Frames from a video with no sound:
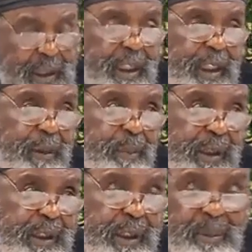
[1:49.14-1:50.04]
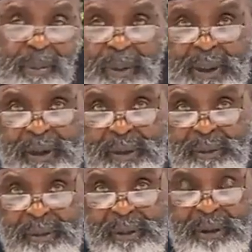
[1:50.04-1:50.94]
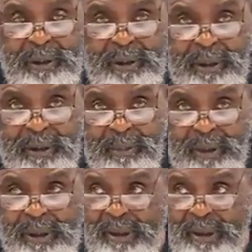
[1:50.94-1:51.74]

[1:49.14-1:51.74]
done picked up weight, too. Good God Almighty.